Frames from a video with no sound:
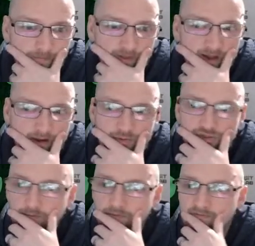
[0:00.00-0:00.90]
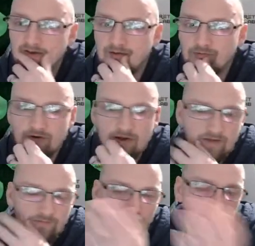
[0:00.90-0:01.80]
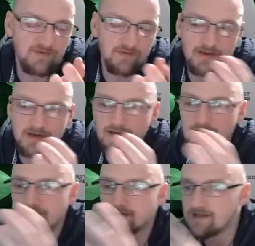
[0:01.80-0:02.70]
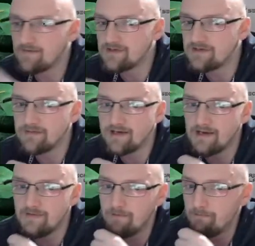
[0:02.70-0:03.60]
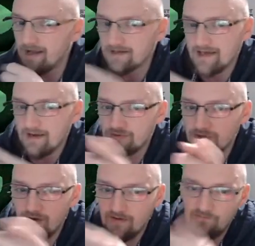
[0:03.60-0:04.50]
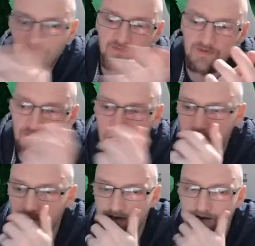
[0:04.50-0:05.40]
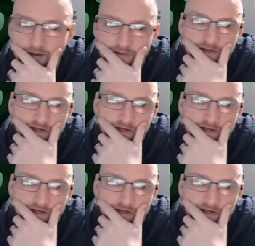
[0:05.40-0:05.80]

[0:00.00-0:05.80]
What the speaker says: and I was jumping around like 50 million, 70 million, then back down to like 55 million. I was like,